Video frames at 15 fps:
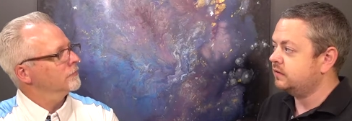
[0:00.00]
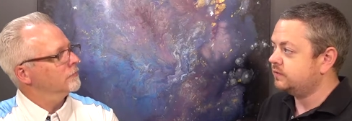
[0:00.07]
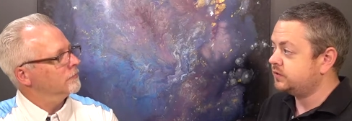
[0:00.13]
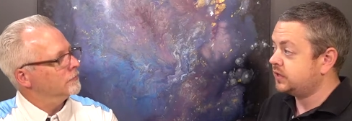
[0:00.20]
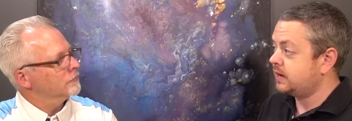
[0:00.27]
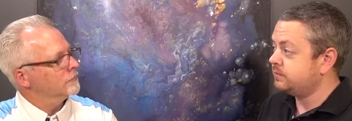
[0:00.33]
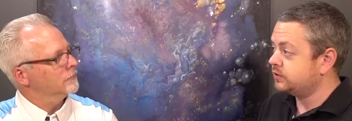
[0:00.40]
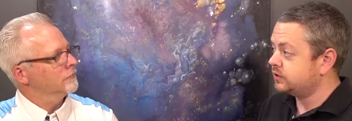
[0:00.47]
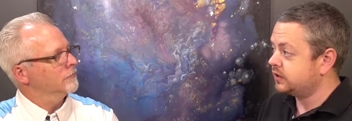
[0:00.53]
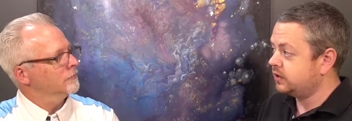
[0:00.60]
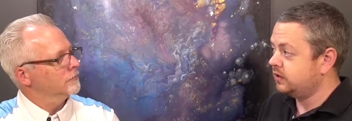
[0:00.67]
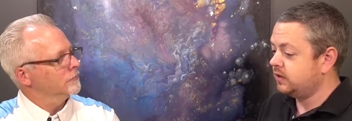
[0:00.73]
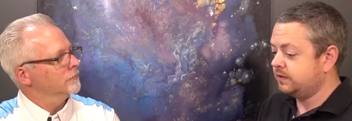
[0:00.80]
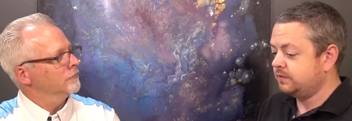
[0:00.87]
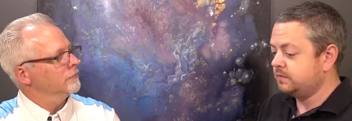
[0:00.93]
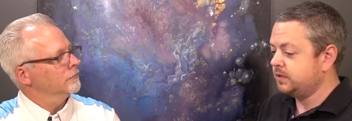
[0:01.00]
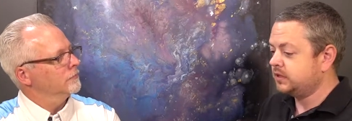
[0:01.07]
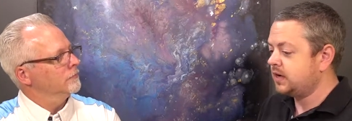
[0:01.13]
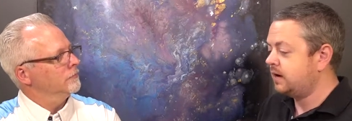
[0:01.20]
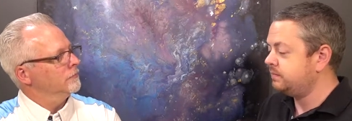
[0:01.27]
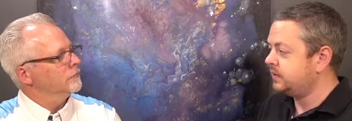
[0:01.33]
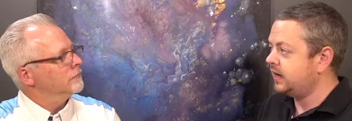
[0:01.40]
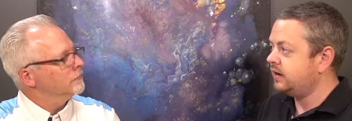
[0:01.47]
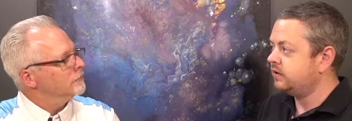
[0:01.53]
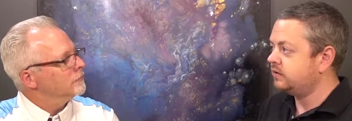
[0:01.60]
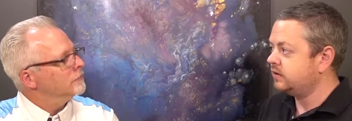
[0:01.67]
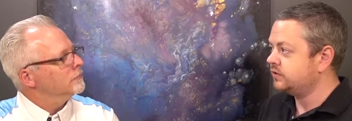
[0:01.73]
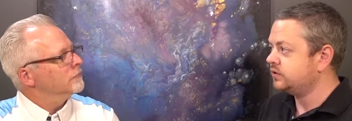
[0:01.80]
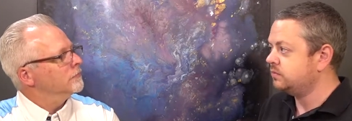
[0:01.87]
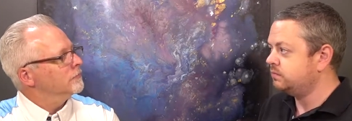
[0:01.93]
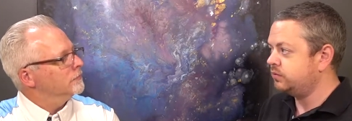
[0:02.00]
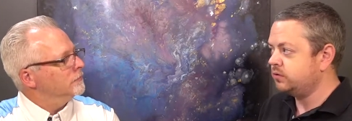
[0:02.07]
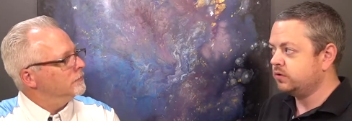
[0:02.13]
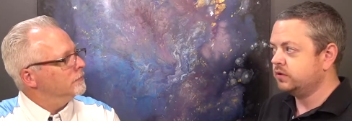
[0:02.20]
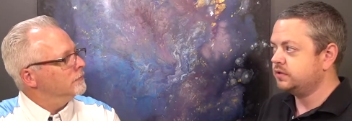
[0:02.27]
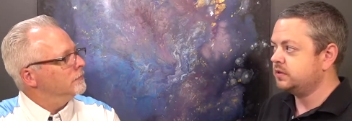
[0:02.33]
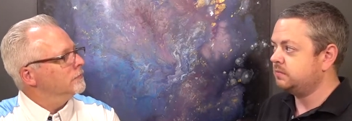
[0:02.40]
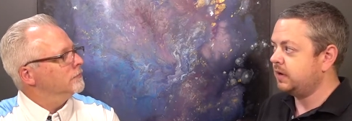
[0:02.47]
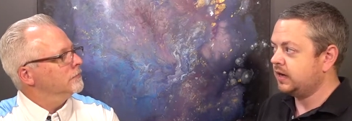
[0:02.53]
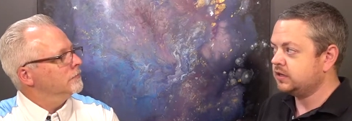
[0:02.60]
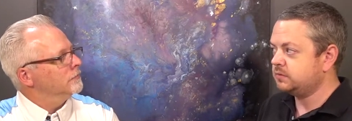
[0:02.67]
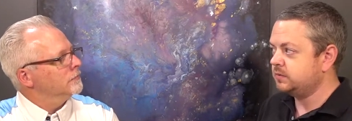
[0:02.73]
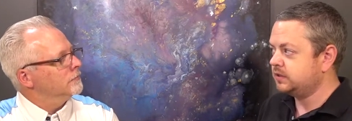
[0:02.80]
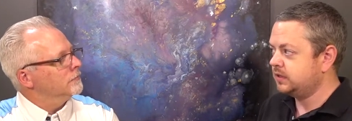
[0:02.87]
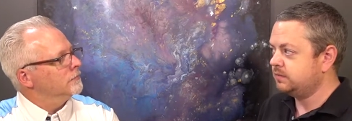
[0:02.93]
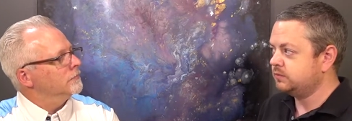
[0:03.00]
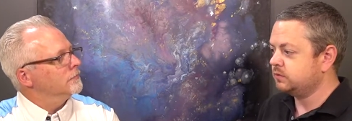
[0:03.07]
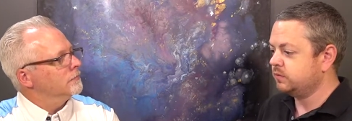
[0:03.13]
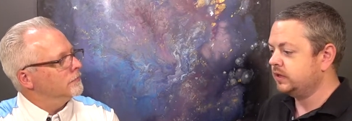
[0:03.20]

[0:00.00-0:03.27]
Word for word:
Speaker 1: of cybersecurity from the top down. So boards and management teams